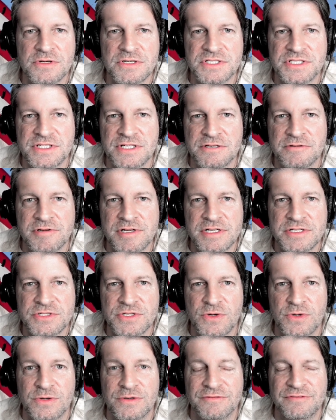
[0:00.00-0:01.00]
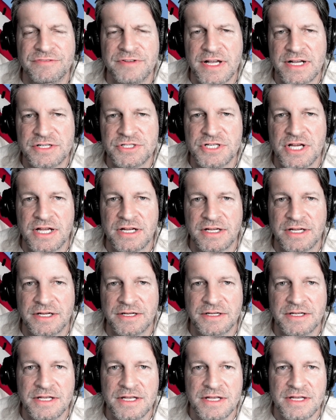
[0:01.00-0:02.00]
our series on fact
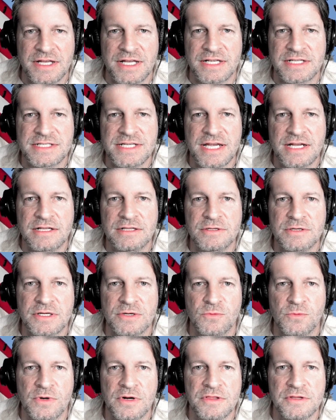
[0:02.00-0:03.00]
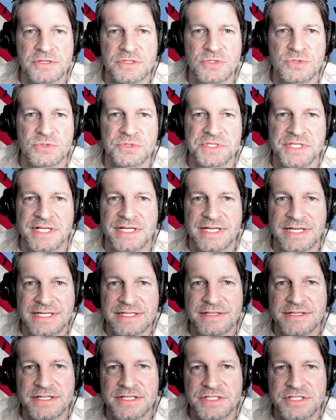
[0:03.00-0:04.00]
checking and take a look at one of the tools that I
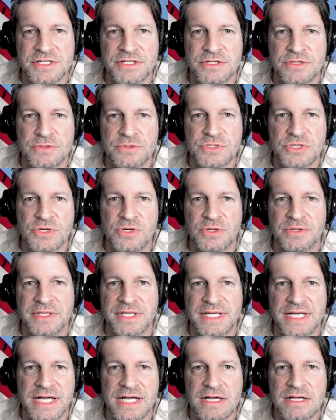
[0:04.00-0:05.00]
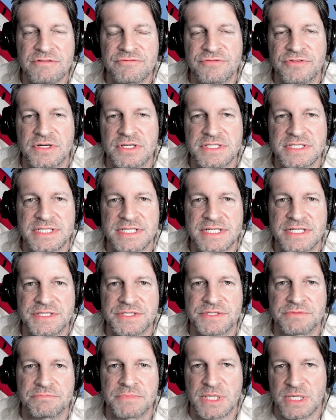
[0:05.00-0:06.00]
like to use called the Ad
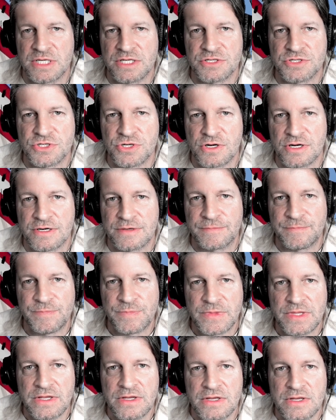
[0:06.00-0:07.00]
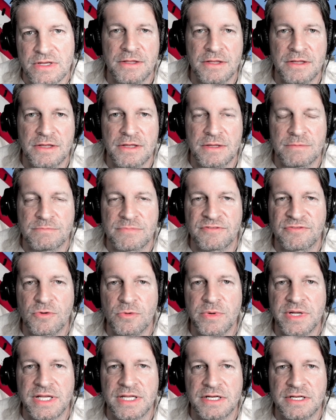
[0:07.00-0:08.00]
Fontes Media Chart. Before
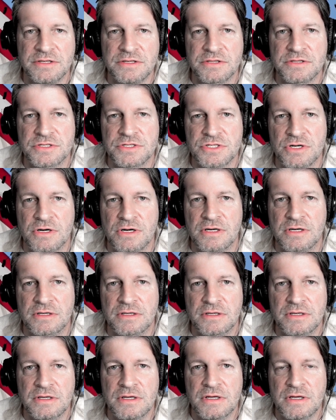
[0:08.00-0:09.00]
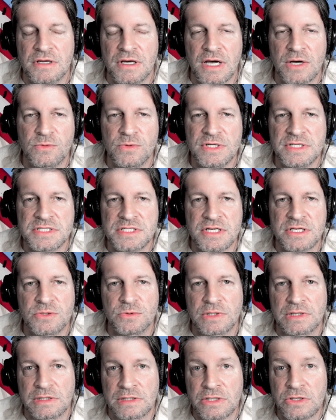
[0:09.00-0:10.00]
we get into the chart, I want to tell
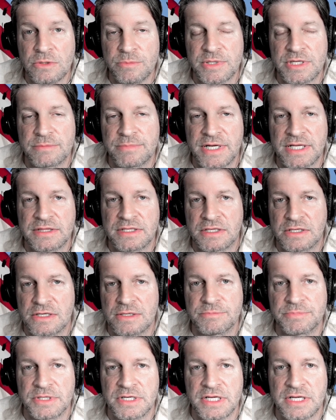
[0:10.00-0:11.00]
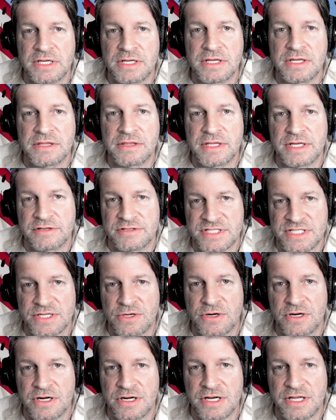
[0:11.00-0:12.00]
you a little bit about the company that
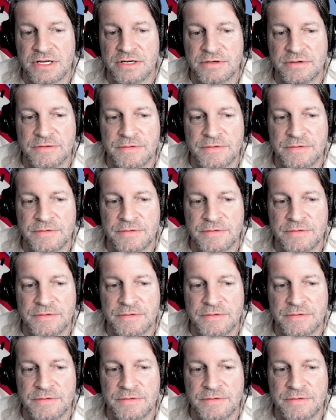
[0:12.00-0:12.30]
started it.